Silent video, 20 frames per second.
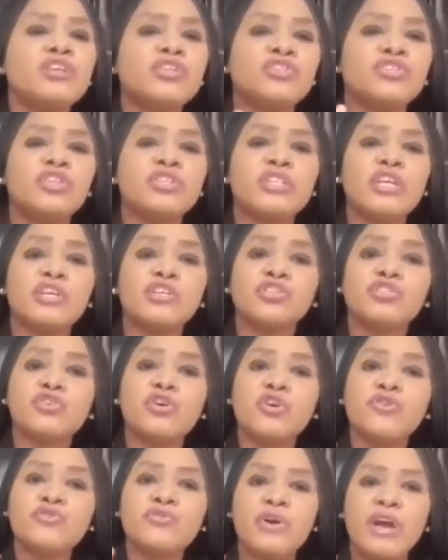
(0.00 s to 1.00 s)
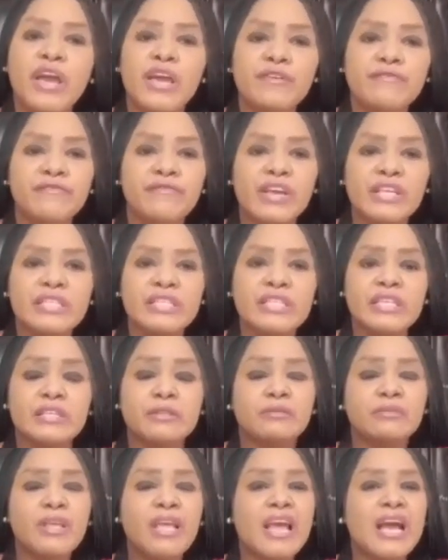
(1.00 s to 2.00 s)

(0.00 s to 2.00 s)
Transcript: Just ensure you are investing,